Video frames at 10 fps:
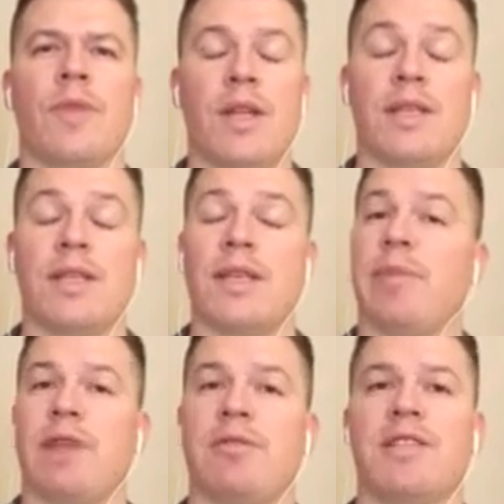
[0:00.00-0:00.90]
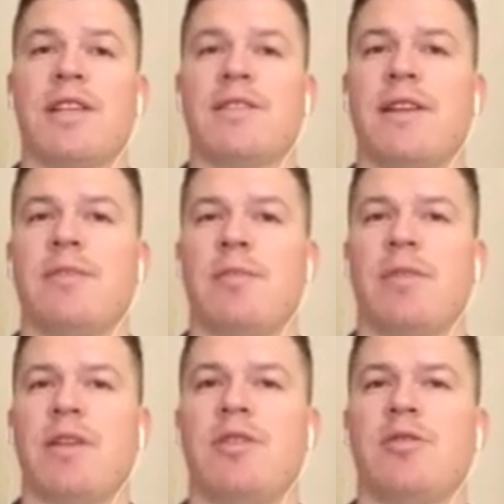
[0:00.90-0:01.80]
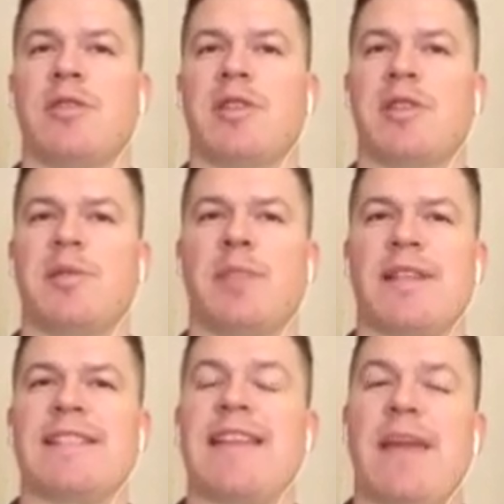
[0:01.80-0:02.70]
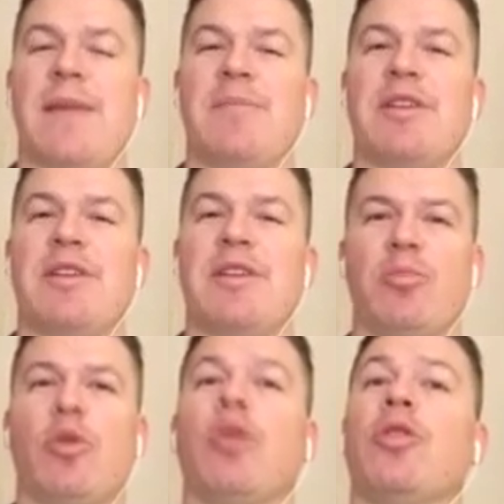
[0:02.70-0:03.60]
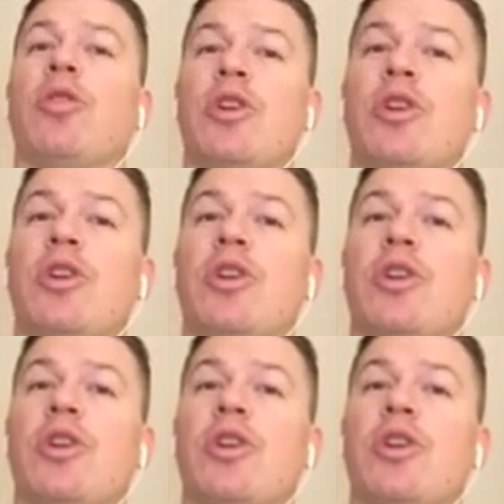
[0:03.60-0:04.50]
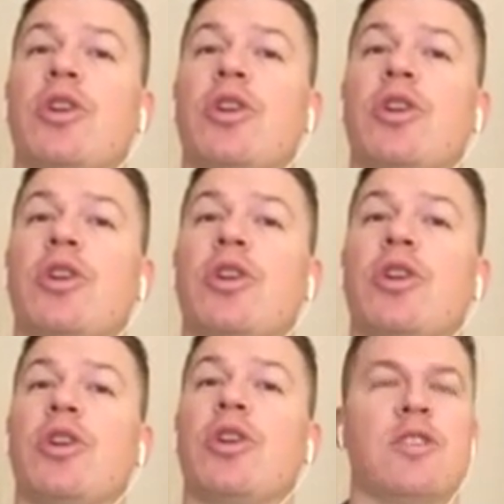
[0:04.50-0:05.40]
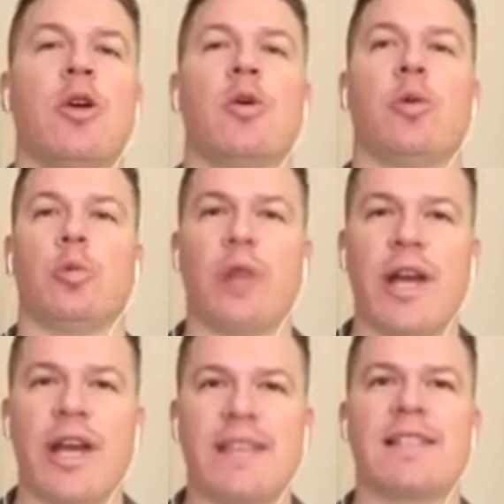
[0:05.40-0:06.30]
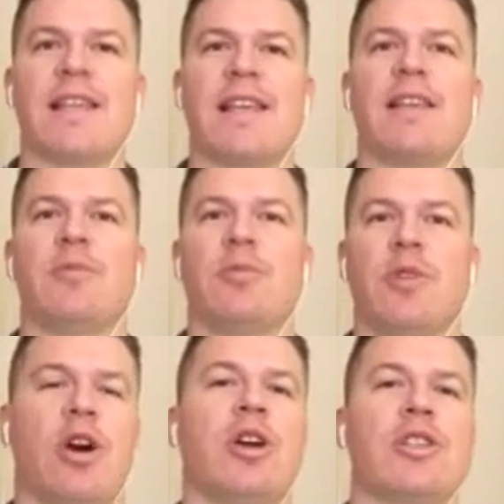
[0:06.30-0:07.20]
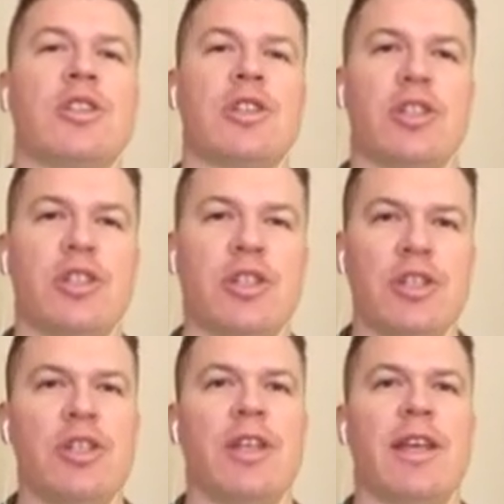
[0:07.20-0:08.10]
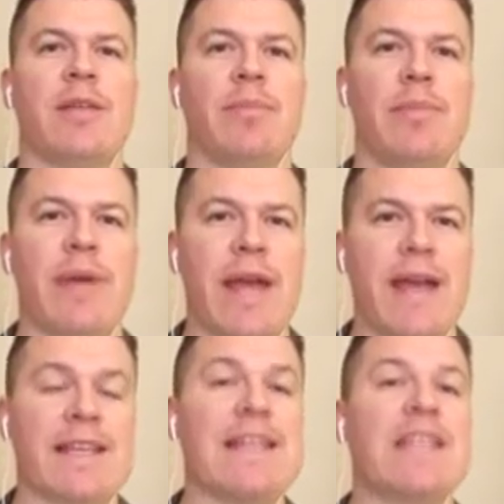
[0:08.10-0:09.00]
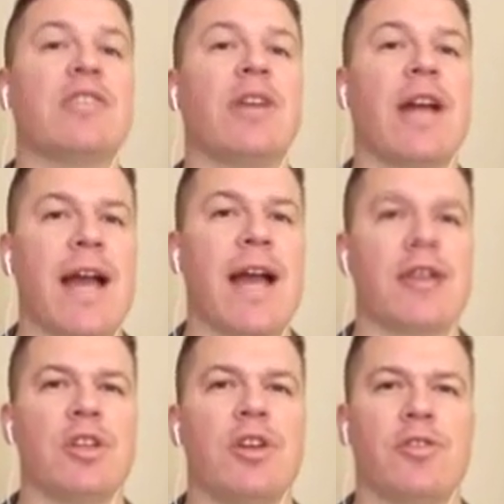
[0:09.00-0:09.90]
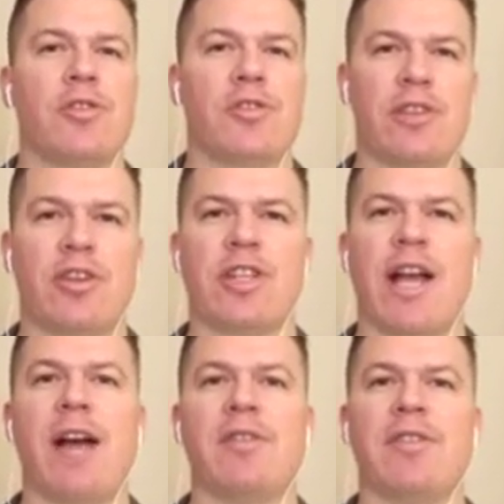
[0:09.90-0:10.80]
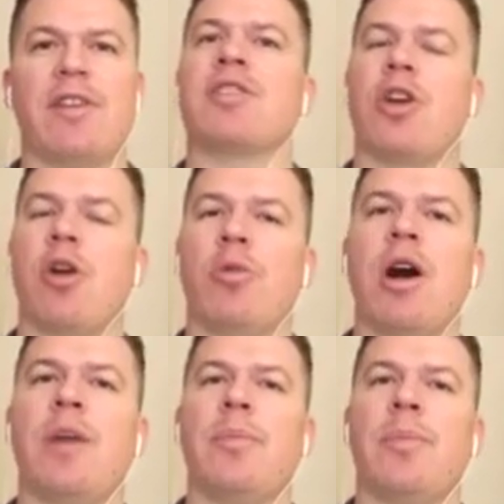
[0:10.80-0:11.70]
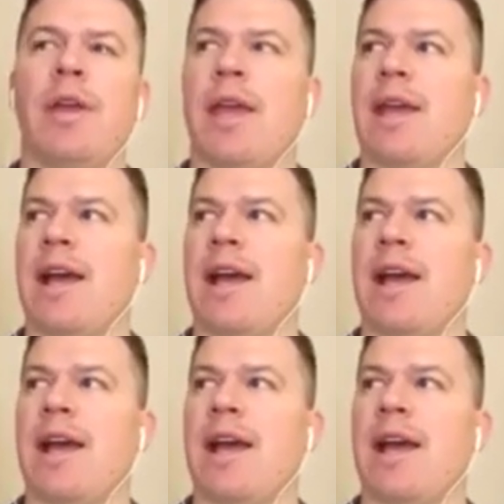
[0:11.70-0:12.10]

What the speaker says: Yeah, parents out there, I recommend you examine your own moral code and discuss rights and wrongs, good and bad in your house so that your child doesn't go up.